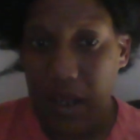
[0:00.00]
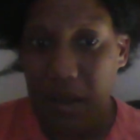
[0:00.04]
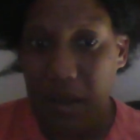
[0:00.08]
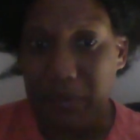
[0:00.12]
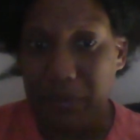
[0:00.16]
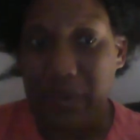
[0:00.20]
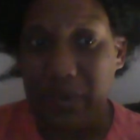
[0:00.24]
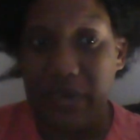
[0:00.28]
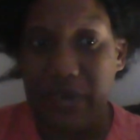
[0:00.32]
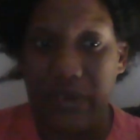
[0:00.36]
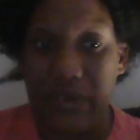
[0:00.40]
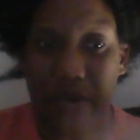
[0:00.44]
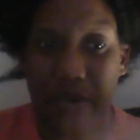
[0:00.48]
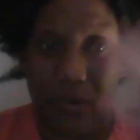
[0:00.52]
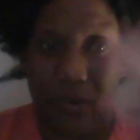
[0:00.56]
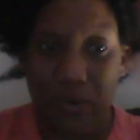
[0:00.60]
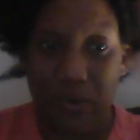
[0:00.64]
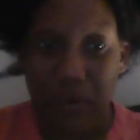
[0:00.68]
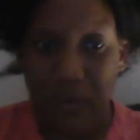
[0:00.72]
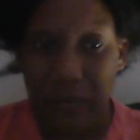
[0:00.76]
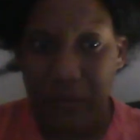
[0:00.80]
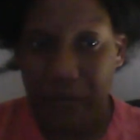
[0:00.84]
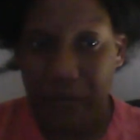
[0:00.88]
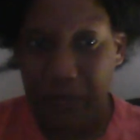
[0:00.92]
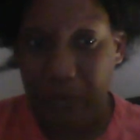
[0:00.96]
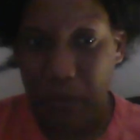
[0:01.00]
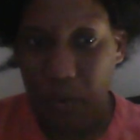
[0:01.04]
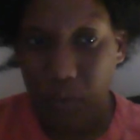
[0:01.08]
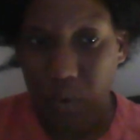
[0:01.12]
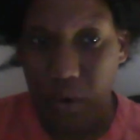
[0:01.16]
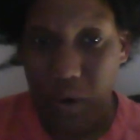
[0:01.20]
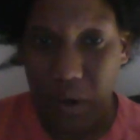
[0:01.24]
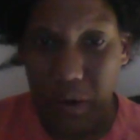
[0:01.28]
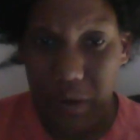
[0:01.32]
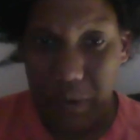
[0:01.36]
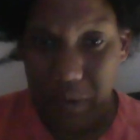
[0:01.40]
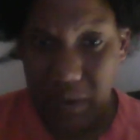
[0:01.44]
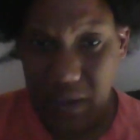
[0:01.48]
episode
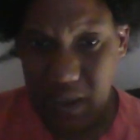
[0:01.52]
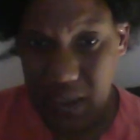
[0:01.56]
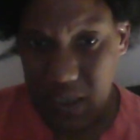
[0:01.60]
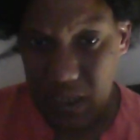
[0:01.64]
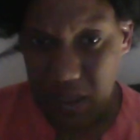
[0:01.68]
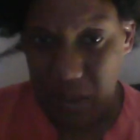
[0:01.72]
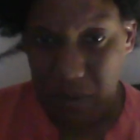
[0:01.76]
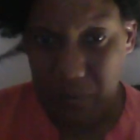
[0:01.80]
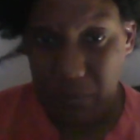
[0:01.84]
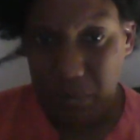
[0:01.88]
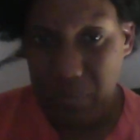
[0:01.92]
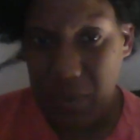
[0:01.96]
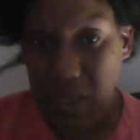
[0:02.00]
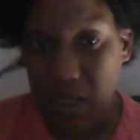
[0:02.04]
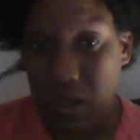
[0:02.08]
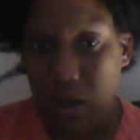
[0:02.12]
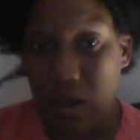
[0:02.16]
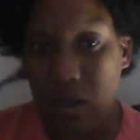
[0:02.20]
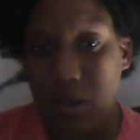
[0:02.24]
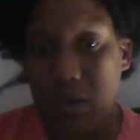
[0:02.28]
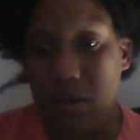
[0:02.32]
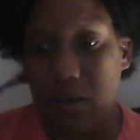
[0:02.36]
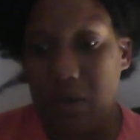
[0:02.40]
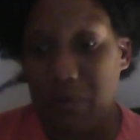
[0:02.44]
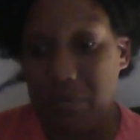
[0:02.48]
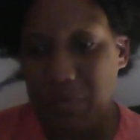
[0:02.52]
for the Beyond the